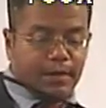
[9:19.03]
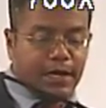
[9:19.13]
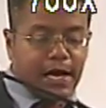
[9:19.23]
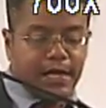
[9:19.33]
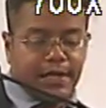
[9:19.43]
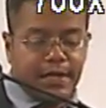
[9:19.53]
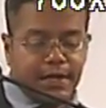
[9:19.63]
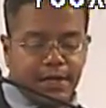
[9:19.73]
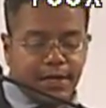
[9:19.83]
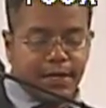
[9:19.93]
God,
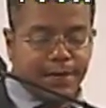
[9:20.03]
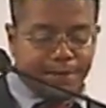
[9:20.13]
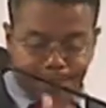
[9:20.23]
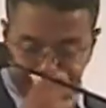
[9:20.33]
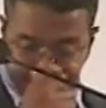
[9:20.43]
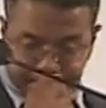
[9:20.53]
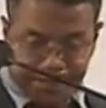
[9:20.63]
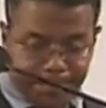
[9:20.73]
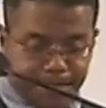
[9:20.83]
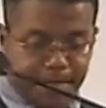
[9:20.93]
um,
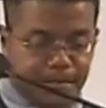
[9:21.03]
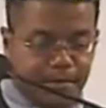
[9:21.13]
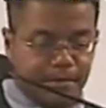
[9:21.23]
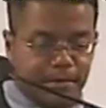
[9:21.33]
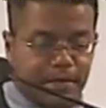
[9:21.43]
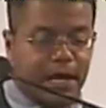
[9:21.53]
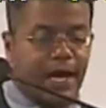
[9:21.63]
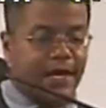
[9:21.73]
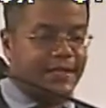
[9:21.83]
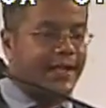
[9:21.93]

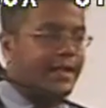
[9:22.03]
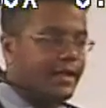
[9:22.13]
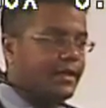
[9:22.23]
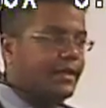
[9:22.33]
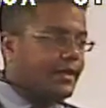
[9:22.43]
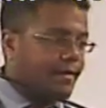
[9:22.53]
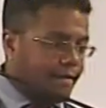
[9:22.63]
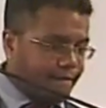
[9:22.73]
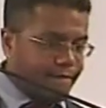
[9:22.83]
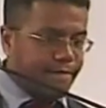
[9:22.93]
God intended
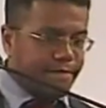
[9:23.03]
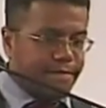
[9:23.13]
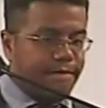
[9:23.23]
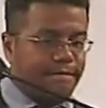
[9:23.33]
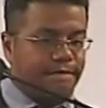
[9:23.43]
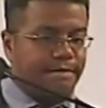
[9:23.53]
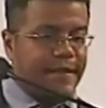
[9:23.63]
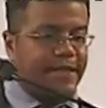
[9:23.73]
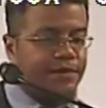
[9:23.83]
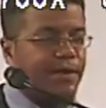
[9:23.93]

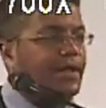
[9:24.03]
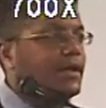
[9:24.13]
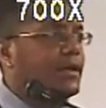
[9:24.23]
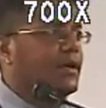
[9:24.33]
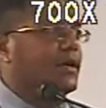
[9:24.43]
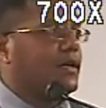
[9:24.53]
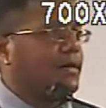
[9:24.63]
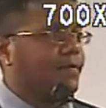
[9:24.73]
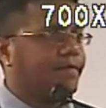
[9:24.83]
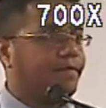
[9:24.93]
that to be
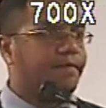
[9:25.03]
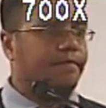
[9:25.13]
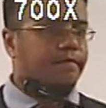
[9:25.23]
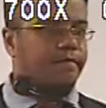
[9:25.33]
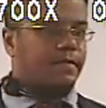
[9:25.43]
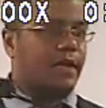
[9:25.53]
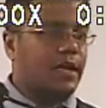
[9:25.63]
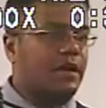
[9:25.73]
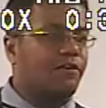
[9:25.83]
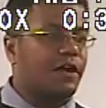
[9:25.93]
um, a
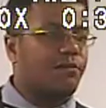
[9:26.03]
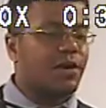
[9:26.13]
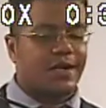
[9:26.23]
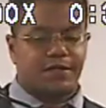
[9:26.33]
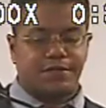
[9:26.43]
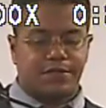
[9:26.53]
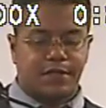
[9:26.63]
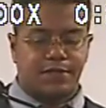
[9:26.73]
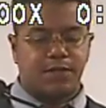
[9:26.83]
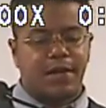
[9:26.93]
governing practice.
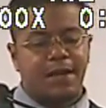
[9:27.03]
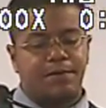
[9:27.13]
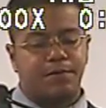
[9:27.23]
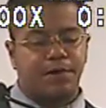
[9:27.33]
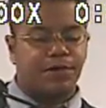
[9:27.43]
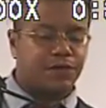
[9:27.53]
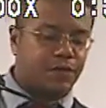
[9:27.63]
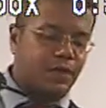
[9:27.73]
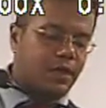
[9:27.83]
And so what happened was